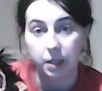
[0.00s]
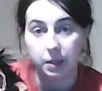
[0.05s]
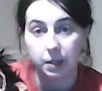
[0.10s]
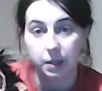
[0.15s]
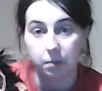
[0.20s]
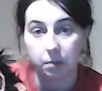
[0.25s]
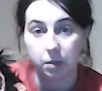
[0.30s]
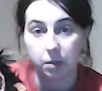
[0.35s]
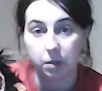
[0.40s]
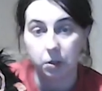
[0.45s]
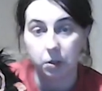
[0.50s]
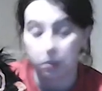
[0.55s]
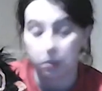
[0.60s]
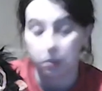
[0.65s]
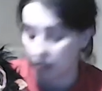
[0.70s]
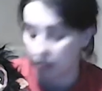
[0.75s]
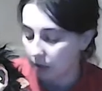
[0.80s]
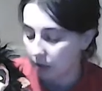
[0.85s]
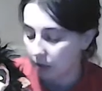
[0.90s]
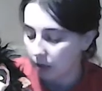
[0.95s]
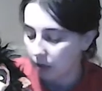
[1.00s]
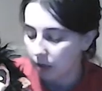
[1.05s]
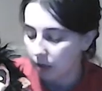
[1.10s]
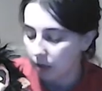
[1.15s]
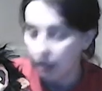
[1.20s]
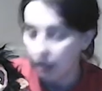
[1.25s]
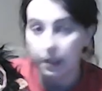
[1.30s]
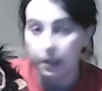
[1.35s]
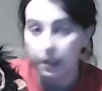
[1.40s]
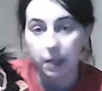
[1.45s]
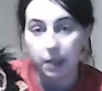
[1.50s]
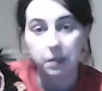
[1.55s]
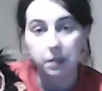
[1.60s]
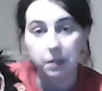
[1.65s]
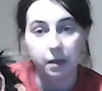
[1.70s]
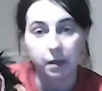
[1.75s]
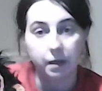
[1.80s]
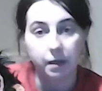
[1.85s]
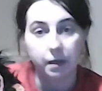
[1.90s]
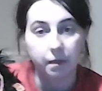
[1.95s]
version, is
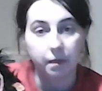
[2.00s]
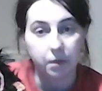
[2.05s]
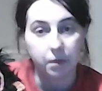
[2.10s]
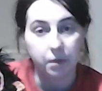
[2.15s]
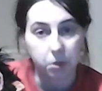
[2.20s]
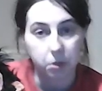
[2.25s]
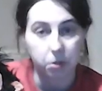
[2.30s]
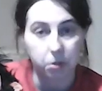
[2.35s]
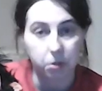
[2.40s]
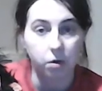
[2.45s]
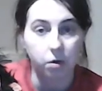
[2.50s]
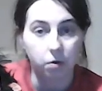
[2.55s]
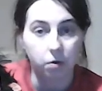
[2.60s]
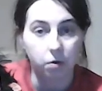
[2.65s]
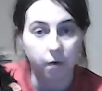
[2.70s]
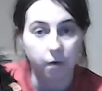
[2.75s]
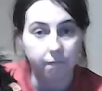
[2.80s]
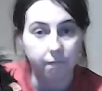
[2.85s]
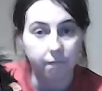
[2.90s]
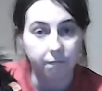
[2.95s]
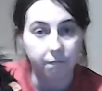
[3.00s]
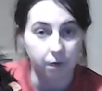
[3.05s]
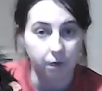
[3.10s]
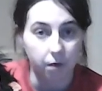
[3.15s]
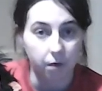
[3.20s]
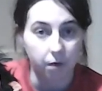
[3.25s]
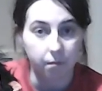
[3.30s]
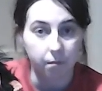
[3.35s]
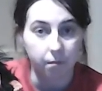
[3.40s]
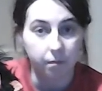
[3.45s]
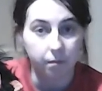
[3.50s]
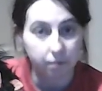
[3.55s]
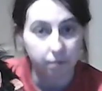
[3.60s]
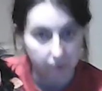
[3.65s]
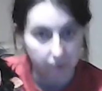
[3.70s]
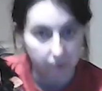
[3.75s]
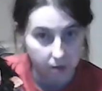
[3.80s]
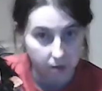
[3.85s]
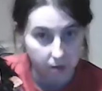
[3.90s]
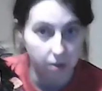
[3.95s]
actually the song from
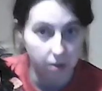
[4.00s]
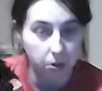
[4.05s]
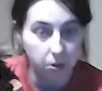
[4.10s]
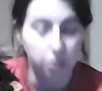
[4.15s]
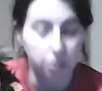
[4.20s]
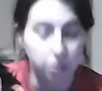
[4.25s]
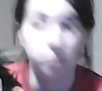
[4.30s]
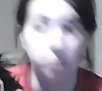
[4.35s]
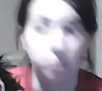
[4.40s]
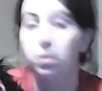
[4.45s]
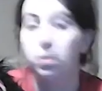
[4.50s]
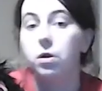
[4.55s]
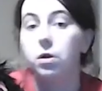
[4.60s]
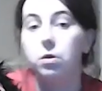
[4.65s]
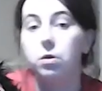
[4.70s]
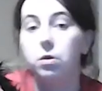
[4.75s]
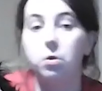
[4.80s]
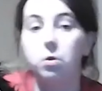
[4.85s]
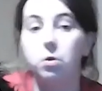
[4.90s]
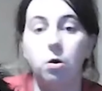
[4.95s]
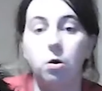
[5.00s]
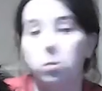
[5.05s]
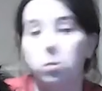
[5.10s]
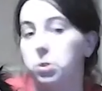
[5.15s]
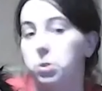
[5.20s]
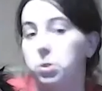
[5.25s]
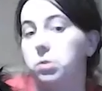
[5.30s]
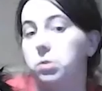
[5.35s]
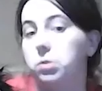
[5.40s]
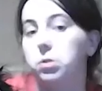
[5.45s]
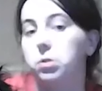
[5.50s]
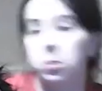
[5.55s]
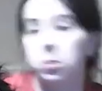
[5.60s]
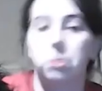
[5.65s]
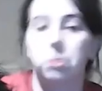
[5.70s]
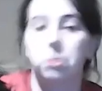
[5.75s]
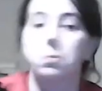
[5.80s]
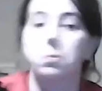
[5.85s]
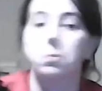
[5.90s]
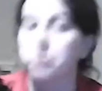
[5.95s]
the cartoon, not the
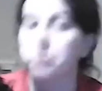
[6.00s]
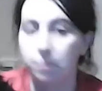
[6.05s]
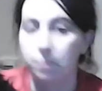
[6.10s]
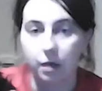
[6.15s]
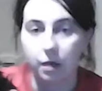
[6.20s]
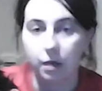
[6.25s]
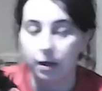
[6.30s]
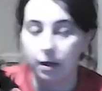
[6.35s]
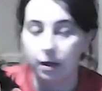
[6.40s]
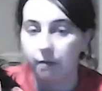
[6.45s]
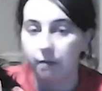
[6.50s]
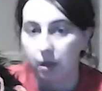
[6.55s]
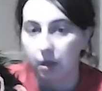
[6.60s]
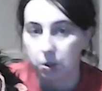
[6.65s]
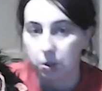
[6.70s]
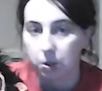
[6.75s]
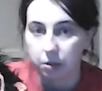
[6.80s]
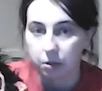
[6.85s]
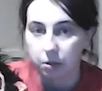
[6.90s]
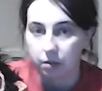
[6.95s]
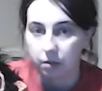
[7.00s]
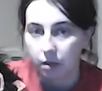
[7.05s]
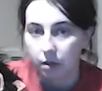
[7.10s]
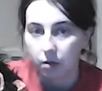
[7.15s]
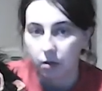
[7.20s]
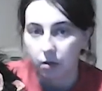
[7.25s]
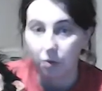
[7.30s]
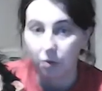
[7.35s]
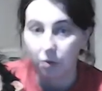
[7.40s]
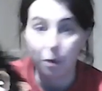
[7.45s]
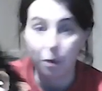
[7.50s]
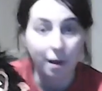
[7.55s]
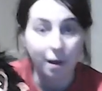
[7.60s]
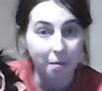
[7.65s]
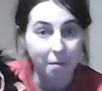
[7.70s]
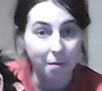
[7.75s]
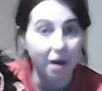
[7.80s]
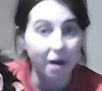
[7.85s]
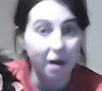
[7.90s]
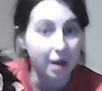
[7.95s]
song from the live action. Although
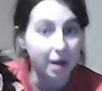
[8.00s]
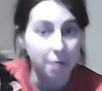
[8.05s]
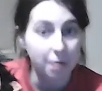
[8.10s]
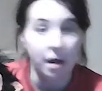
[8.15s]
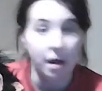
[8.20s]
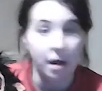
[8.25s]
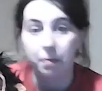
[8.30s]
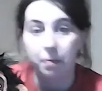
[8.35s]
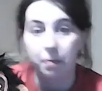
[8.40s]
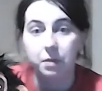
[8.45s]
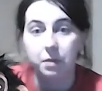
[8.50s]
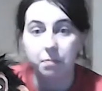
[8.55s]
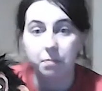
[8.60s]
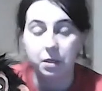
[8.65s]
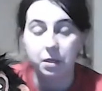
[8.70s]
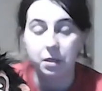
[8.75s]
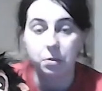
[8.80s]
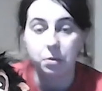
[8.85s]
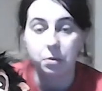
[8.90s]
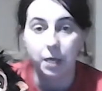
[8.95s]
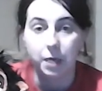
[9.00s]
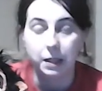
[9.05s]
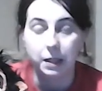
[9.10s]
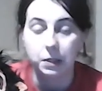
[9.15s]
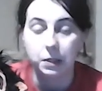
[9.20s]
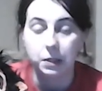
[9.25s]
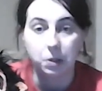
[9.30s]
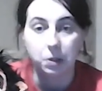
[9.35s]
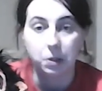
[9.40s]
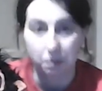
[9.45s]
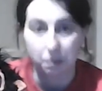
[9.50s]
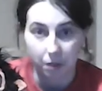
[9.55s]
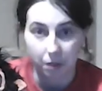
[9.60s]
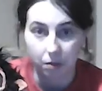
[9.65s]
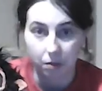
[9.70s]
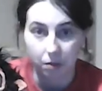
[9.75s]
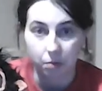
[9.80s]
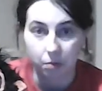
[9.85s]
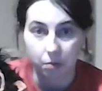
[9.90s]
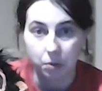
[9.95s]
I am happy to be corrected. So far
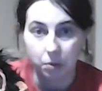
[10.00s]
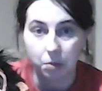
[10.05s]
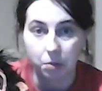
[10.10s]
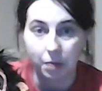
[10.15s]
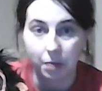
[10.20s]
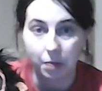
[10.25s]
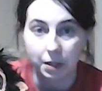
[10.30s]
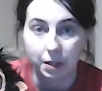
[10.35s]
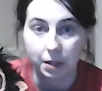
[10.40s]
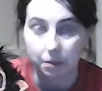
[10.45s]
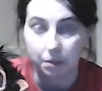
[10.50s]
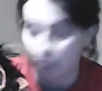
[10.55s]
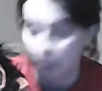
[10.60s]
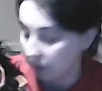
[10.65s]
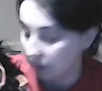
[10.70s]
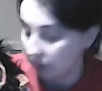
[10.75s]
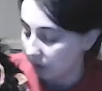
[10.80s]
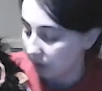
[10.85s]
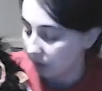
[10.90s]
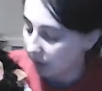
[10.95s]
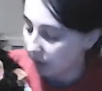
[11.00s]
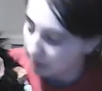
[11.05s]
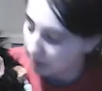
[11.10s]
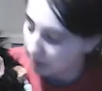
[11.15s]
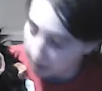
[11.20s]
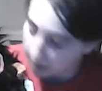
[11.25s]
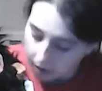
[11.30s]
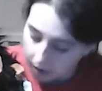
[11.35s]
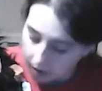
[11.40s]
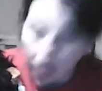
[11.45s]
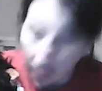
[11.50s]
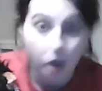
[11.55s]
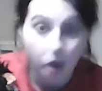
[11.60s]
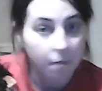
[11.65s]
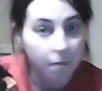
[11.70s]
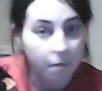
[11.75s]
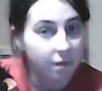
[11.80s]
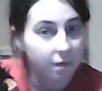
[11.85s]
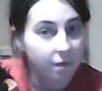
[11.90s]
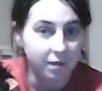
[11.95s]
no one's corrected me on that.
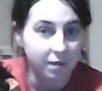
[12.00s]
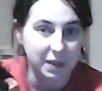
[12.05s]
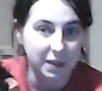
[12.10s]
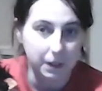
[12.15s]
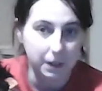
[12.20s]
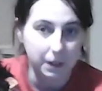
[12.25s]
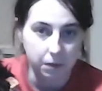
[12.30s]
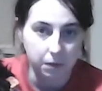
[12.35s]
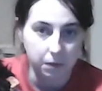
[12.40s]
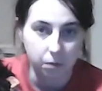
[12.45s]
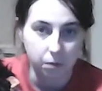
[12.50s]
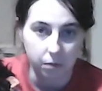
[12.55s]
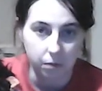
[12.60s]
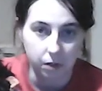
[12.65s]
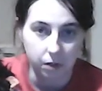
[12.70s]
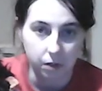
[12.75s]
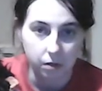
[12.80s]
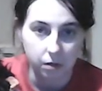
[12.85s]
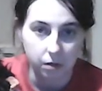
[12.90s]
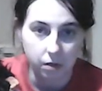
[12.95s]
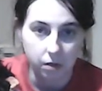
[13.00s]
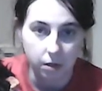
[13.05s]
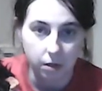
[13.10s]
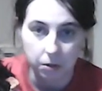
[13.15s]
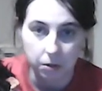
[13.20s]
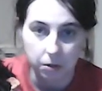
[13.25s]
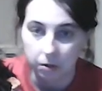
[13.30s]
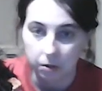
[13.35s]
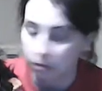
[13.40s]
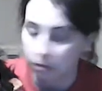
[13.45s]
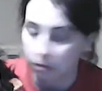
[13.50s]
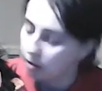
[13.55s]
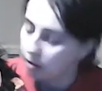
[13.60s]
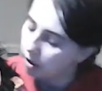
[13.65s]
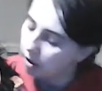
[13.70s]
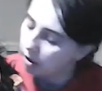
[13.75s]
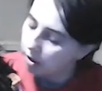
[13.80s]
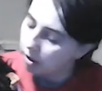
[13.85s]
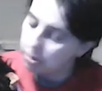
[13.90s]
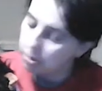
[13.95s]
I'm convinced it's from the cartoon.
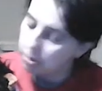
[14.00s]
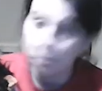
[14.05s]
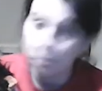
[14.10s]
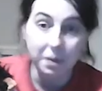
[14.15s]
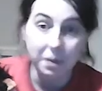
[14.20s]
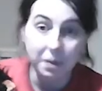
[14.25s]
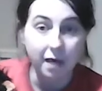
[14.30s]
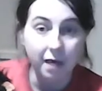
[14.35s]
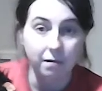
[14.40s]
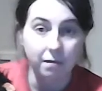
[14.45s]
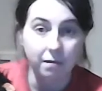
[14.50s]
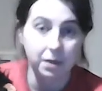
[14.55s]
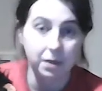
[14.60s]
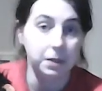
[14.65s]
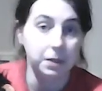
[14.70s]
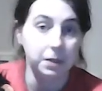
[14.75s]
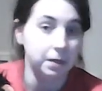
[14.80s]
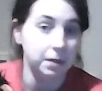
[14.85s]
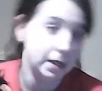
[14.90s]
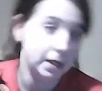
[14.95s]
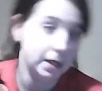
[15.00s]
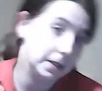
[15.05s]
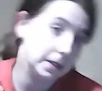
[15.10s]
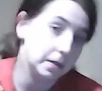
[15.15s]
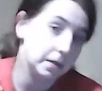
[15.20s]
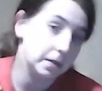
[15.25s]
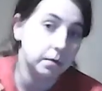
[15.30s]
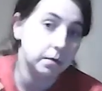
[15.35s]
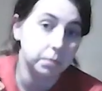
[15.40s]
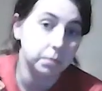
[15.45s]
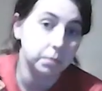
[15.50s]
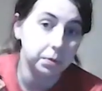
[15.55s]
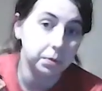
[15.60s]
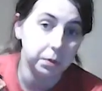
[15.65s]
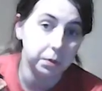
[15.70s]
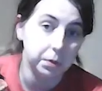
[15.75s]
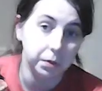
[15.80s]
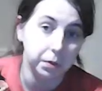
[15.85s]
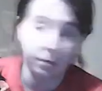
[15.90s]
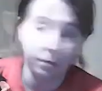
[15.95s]
So for that reason, he's in number 4.